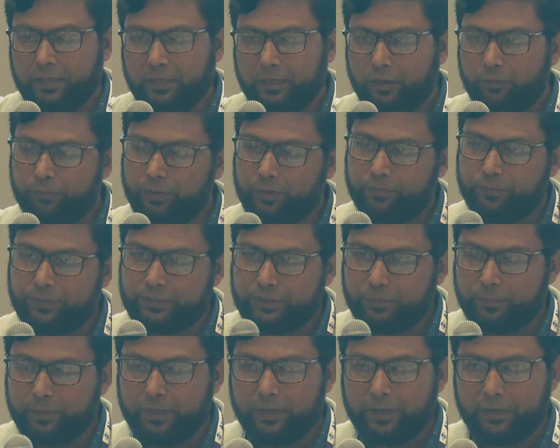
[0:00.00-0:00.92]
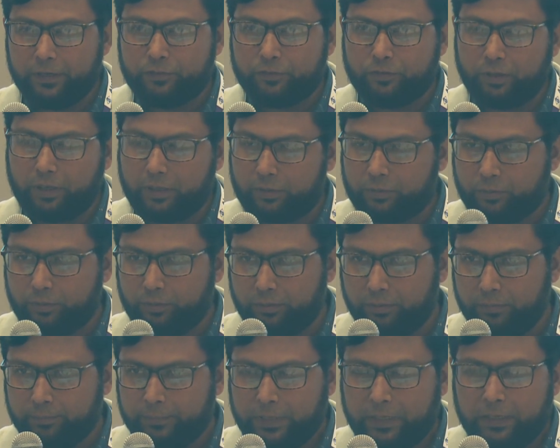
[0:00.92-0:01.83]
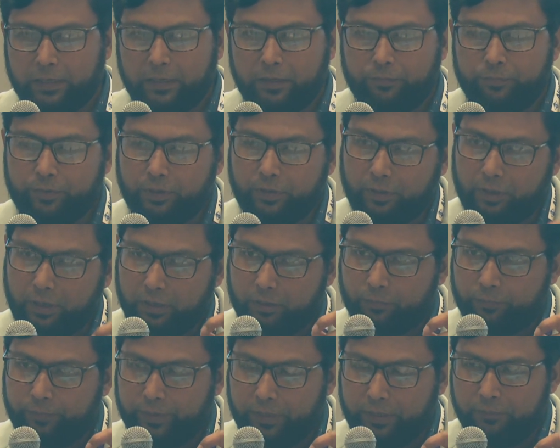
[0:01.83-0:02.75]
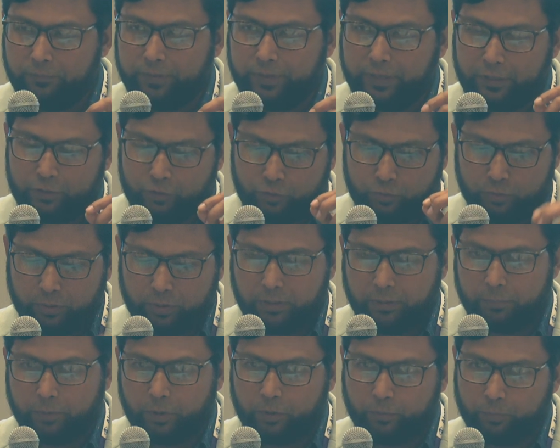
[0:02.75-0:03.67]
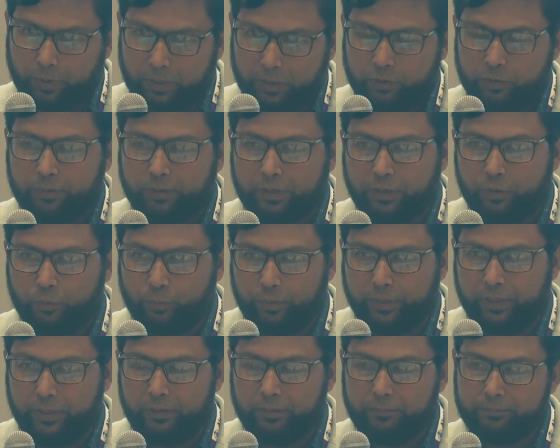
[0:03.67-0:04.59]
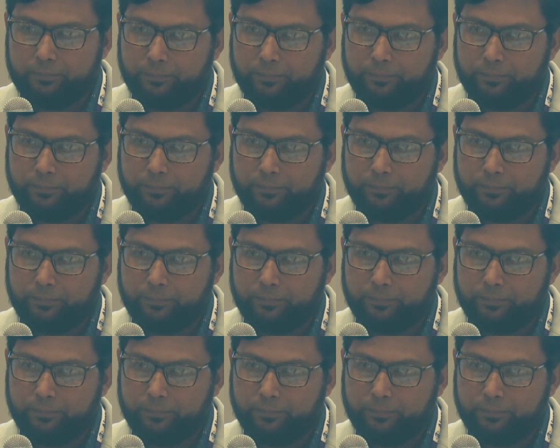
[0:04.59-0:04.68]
If your visibility is not good, if you are not very, very sure about what you are doing,